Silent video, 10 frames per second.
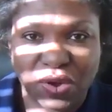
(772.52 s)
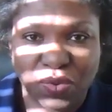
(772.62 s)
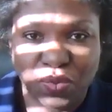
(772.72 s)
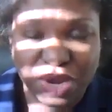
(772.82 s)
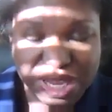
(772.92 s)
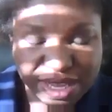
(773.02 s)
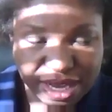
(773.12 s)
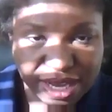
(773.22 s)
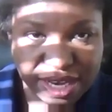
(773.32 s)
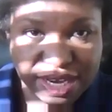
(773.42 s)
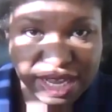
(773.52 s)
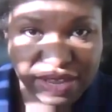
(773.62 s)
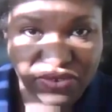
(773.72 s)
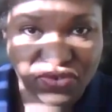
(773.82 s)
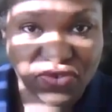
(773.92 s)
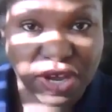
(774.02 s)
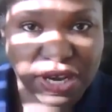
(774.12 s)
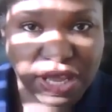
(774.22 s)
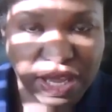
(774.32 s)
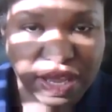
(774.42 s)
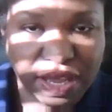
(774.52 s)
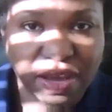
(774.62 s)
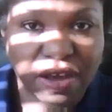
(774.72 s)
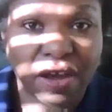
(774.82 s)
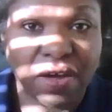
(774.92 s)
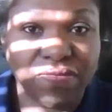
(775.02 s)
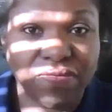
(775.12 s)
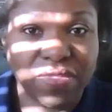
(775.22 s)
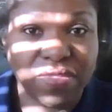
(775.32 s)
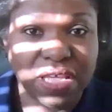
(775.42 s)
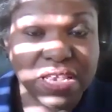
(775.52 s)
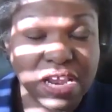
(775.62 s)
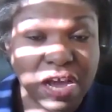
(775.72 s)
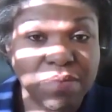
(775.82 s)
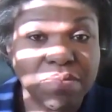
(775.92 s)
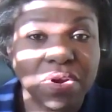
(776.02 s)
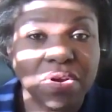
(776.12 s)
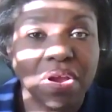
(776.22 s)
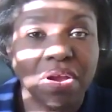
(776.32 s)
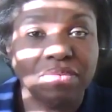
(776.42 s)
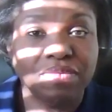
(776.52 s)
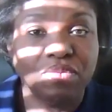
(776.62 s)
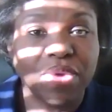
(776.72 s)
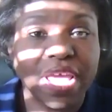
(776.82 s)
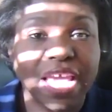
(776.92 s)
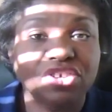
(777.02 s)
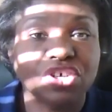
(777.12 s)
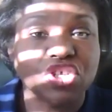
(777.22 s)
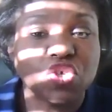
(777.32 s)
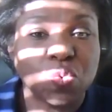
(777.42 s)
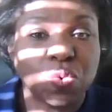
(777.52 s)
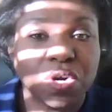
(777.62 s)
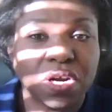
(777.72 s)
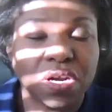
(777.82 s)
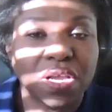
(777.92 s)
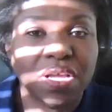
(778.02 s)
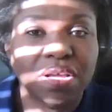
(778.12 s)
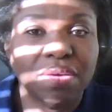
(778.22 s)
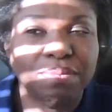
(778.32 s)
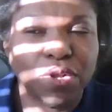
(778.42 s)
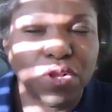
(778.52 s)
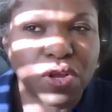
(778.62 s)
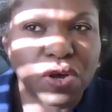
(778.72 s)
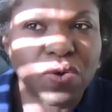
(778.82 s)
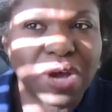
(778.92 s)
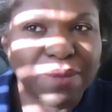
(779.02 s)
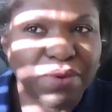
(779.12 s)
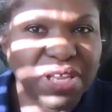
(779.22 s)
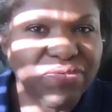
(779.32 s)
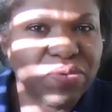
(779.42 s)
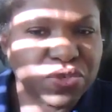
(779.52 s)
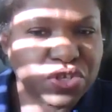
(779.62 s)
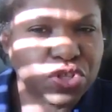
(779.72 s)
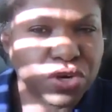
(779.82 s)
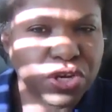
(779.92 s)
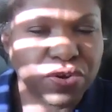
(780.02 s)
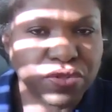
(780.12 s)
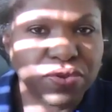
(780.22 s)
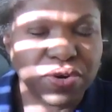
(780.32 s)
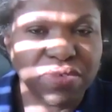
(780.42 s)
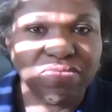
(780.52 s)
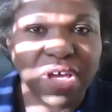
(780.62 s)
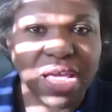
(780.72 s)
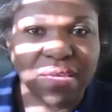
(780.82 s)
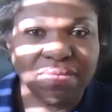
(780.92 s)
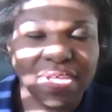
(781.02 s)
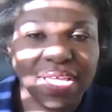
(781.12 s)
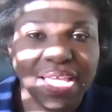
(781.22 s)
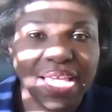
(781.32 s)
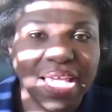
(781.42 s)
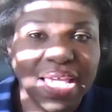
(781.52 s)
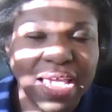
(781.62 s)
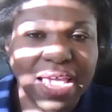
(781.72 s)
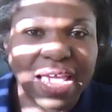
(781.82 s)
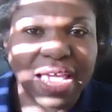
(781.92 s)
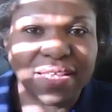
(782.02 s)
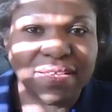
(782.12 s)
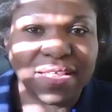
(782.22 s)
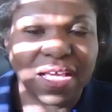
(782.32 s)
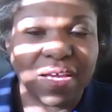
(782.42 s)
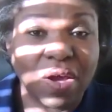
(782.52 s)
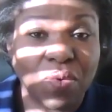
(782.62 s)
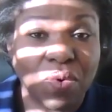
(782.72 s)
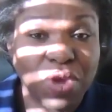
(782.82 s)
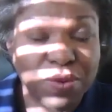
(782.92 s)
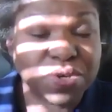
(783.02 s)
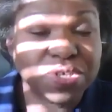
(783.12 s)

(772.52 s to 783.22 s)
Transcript: we did a study of the number of agents who were below, I believe it was 30 or 35. And we were